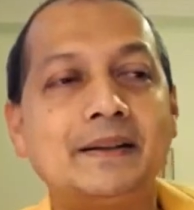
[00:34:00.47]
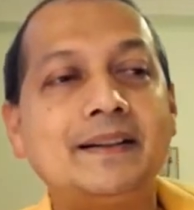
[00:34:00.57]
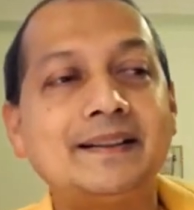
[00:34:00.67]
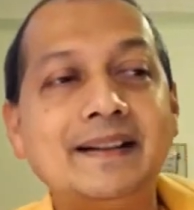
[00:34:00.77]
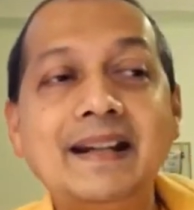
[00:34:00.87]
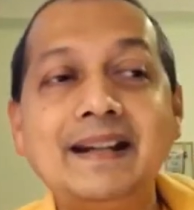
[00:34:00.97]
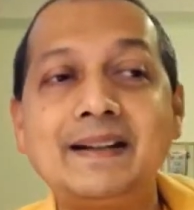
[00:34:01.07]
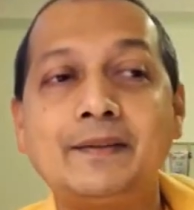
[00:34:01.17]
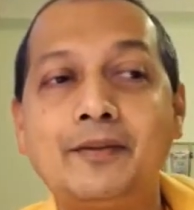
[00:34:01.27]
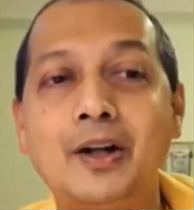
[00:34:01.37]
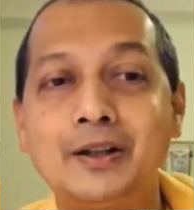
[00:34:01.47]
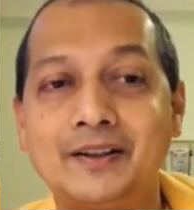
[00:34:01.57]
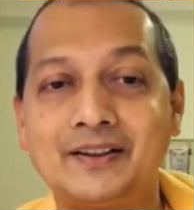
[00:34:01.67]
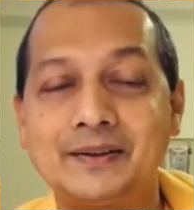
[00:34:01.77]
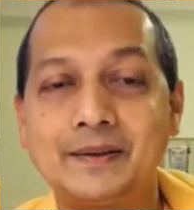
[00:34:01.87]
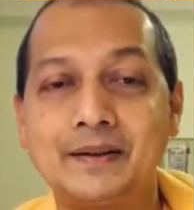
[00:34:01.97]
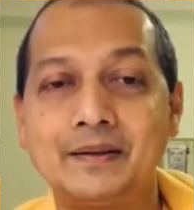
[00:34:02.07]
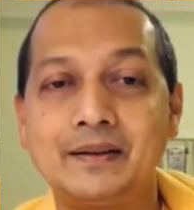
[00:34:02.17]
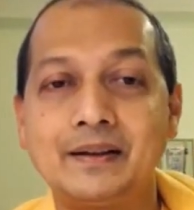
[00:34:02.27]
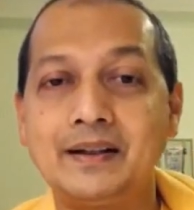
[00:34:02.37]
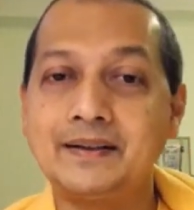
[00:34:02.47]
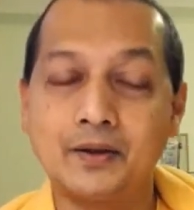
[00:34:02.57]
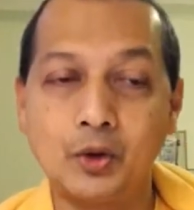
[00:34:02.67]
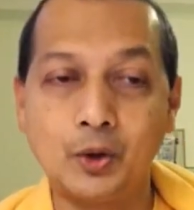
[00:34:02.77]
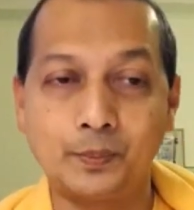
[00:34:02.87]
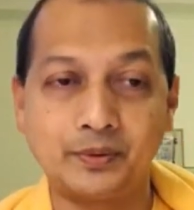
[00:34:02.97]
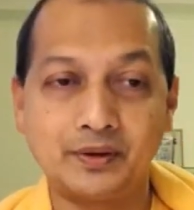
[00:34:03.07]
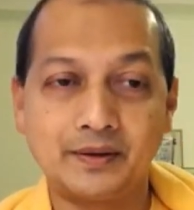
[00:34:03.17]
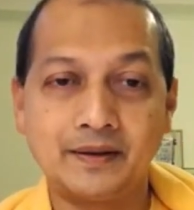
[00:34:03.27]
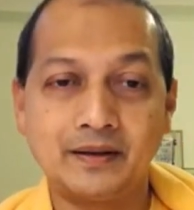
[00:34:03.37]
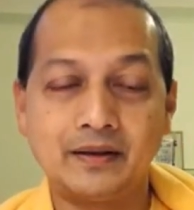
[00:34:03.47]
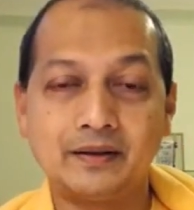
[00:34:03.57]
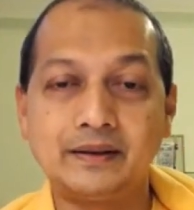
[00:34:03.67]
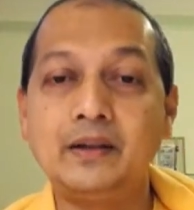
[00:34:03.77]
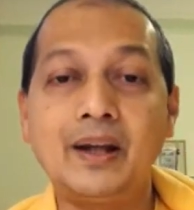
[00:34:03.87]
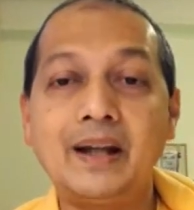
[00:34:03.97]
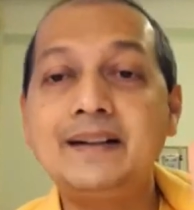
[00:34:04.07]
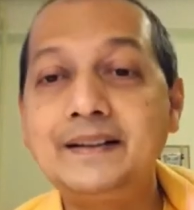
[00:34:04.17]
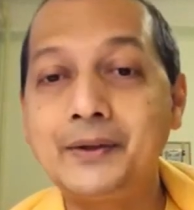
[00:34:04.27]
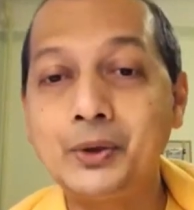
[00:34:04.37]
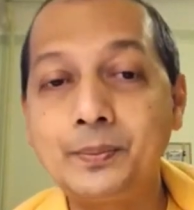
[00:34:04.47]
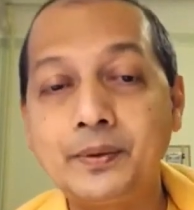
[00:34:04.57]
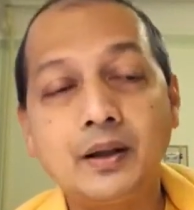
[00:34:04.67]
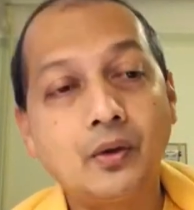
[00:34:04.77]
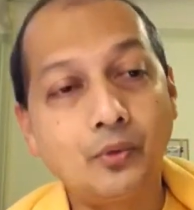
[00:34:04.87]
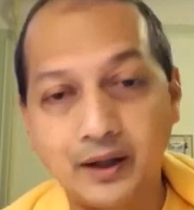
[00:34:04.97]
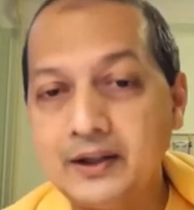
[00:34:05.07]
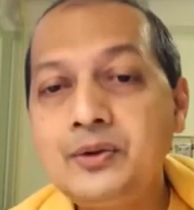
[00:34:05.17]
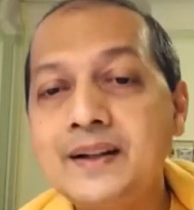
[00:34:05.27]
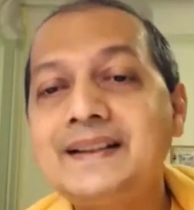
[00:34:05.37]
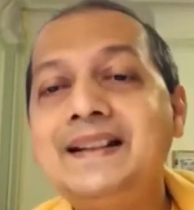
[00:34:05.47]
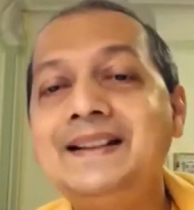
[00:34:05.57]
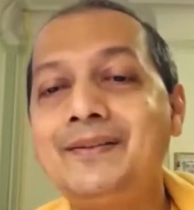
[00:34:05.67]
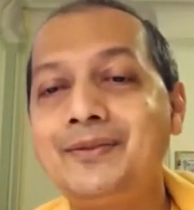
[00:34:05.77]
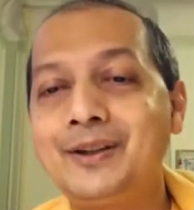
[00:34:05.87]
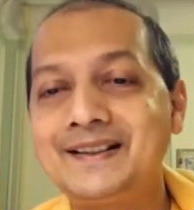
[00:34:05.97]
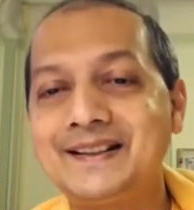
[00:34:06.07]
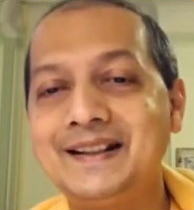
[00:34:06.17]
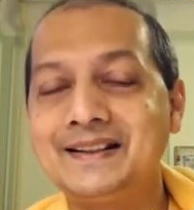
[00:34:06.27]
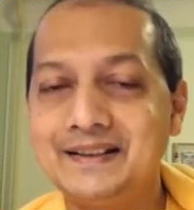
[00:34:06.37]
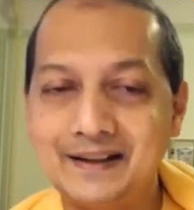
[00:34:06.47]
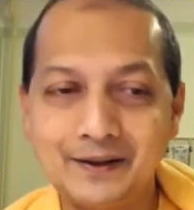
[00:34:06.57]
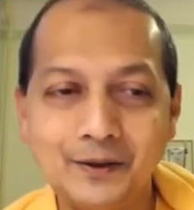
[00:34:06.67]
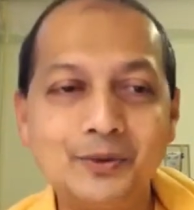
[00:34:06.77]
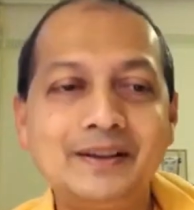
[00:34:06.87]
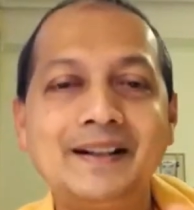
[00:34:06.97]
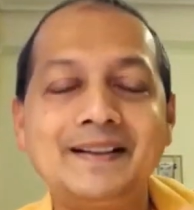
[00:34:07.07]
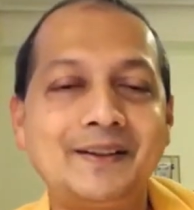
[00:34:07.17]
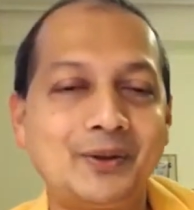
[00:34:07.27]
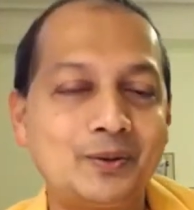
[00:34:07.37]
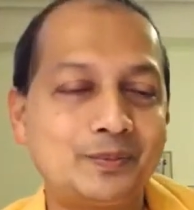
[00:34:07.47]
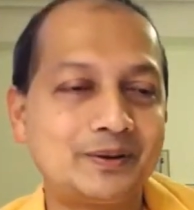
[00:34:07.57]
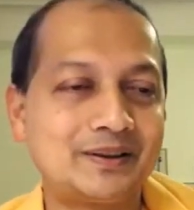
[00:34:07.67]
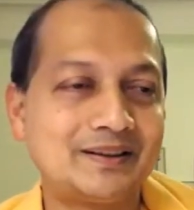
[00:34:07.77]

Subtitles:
The snake is false. It's a rope. Then where is the rope? Where you are seeing the false snake, there alone there is the rope.